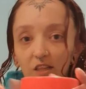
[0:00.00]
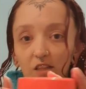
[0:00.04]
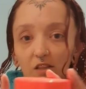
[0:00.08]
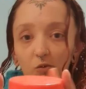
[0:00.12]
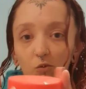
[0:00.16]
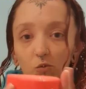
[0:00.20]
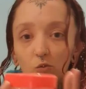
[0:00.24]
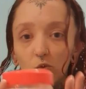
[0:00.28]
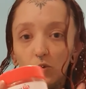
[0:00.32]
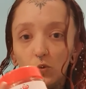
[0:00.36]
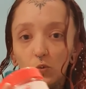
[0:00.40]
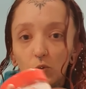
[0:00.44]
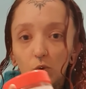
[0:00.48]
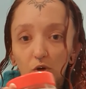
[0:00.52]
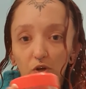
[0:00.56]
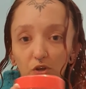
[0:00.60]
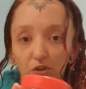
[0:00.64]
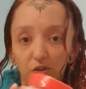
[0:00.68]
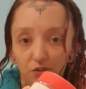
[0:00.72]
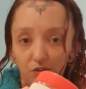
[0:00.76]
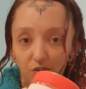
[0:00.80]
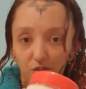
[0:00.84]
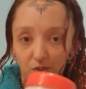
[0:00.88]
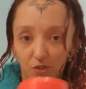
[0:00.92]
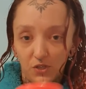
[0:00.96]
the
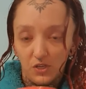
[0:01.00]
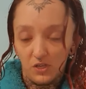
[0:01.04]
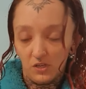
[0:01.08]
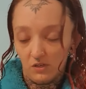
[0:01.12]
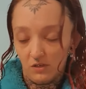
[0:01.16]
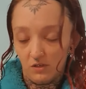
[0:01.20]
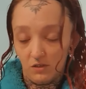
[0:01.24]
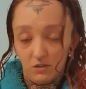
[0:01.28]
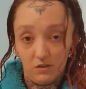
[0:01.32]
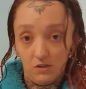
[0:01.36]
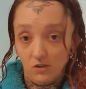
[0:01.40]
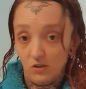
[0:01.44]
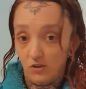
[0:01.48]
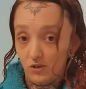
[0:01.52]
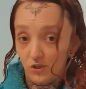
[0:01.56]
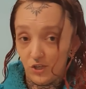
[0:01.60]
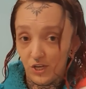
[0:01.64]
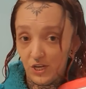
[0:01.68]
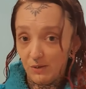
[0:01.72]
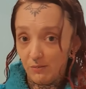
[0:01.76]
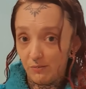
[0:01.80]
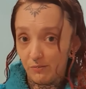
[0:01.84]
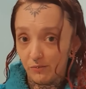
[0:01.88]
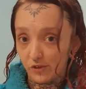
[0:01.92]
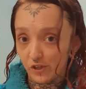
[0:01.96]
Woolworths
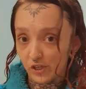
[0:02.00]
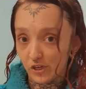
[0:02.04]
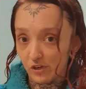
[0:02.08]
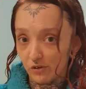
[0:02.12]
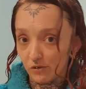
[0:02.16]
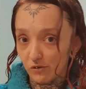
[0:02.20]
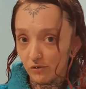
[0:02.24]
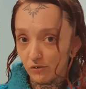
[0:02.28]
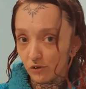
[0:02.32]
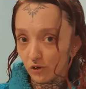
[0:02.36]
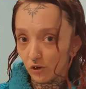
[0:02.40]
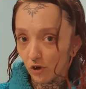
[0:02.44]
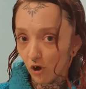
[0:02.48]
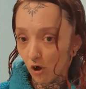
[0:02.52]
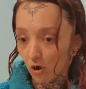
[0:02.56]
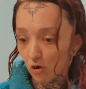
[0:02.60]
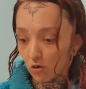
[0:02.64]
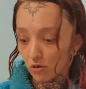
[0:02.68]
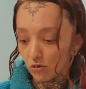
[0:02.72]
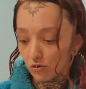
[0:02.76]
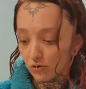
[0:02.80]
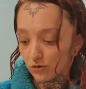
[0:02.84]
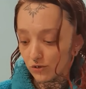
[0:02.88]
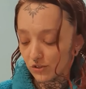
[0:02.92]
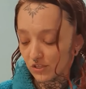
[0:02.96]
cheap gel, the
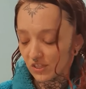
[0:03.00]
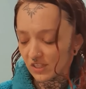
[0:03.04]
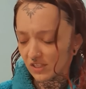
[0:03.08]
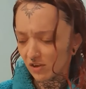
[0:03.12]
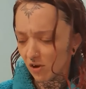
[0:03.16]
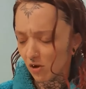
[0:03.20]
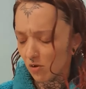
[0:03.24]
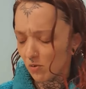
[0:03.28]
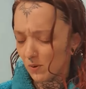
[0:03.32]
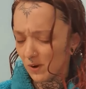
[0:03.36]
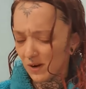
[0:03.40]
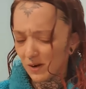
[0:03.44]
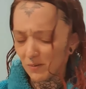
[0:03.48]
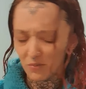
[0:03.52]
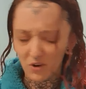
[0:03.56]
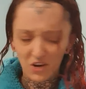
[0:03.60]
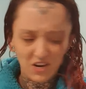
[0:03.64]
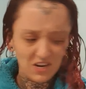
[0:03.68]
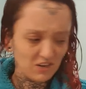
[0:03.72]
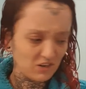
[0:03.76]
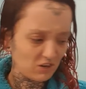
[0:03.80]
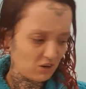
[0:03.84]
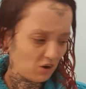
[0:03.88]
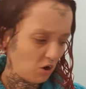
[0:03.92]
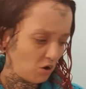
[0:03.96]
Coles, this Colana
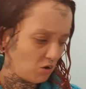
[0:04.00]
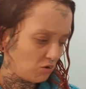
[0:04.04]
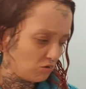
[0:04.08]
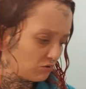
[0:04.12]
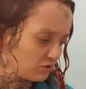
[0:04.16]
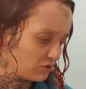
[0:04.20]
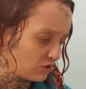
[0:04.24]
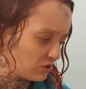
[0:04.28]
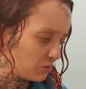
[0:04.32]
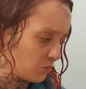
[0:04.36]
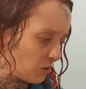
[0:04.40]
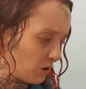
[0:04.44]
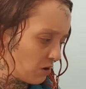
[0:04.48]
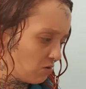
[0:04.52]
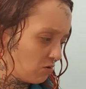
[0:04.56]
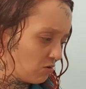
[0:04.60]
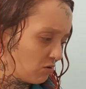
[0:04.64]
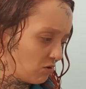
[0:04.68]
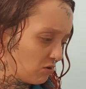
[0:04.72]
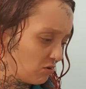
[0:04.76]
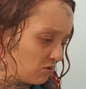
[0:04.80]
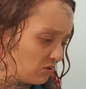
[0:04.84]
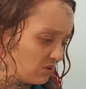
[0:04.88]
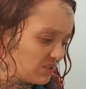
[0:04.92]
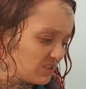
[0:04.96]
brand at Coles as
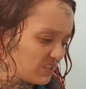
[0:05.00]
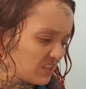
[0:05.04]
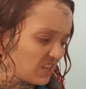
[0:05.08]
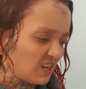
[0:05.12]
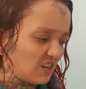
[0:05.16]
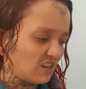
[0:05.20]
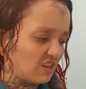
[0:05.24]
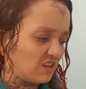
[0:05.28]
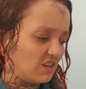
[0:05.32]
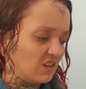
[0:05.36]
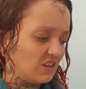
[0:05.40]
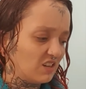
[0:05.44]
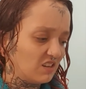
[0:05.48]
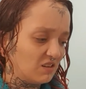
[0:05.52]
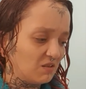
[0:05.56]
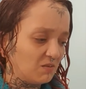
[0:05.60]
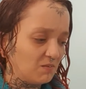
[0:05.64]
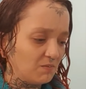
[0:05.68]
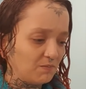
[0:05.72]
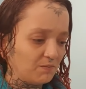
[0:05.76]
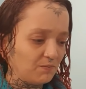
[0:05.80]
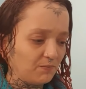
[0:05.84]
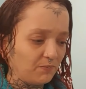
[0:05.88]
well. It's like a